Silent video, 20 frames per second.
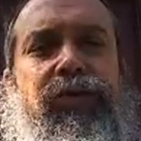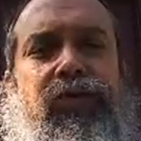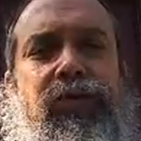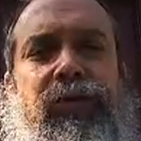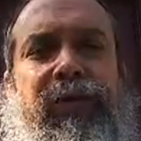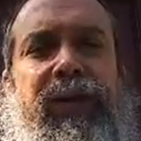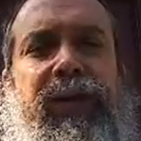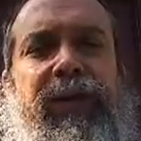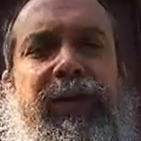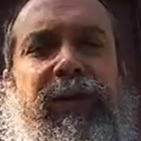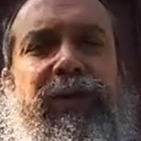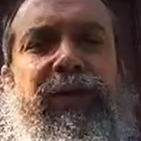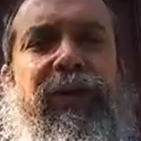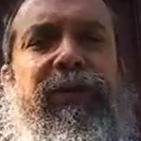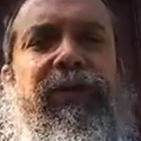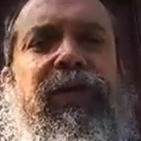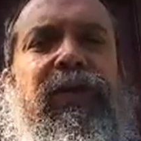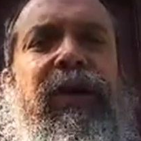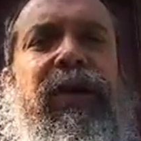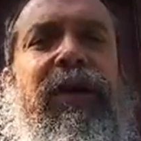Judaically
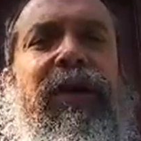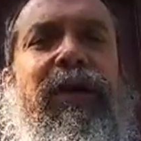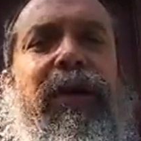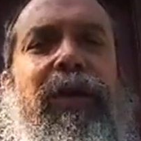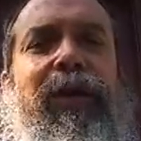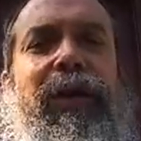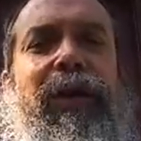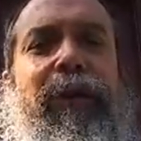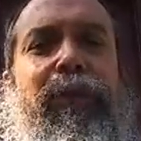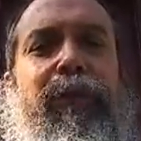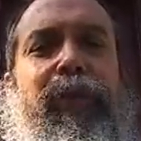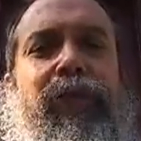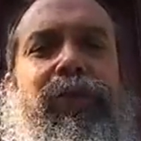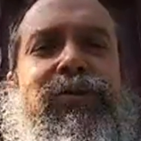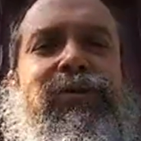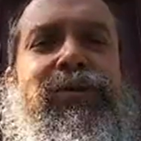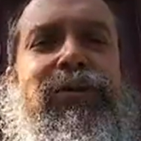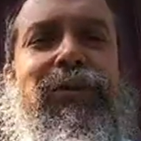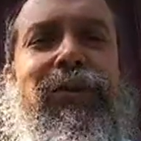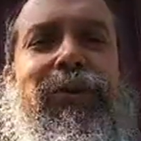if they're not
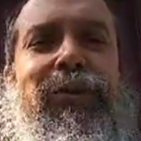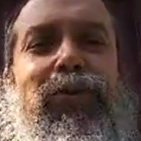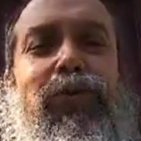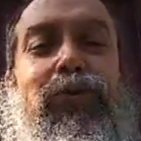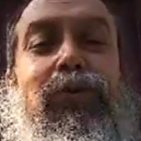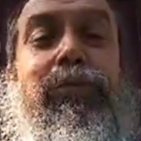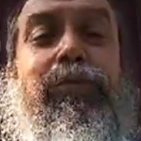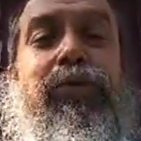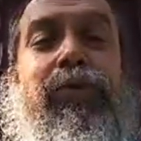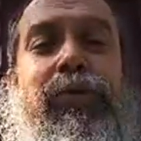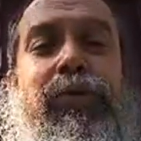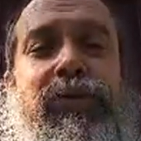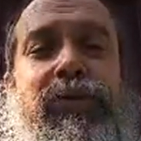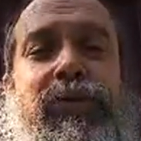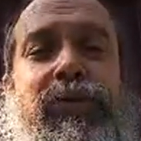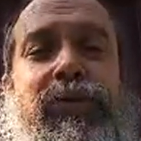a good person.